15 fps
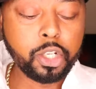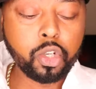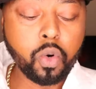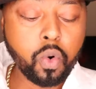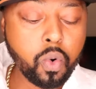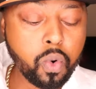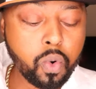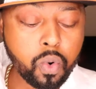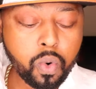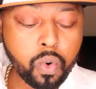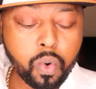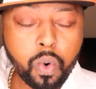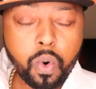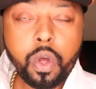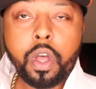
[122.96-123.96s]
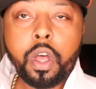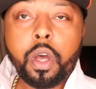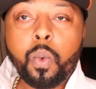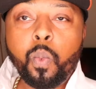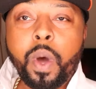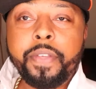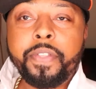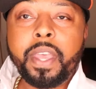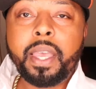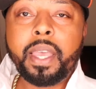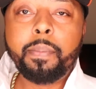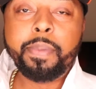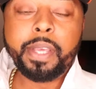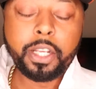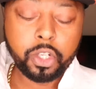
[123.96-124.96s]
school, whether
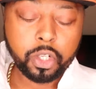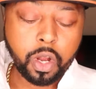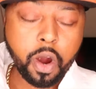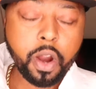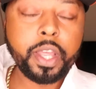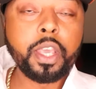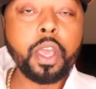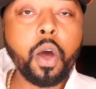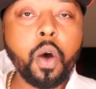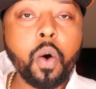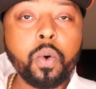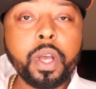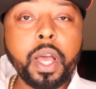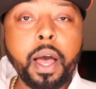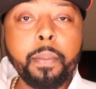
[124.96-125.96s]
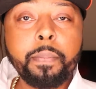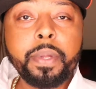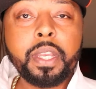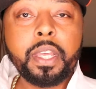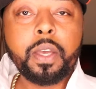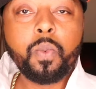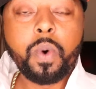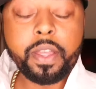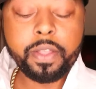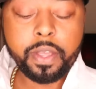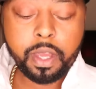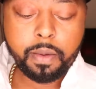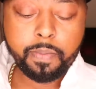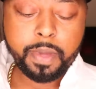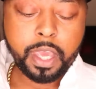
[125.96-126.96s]
it be starting your own company, whether
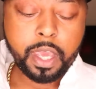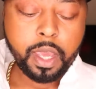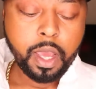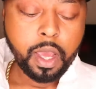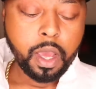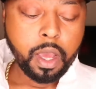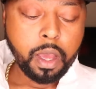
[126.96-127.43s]
it be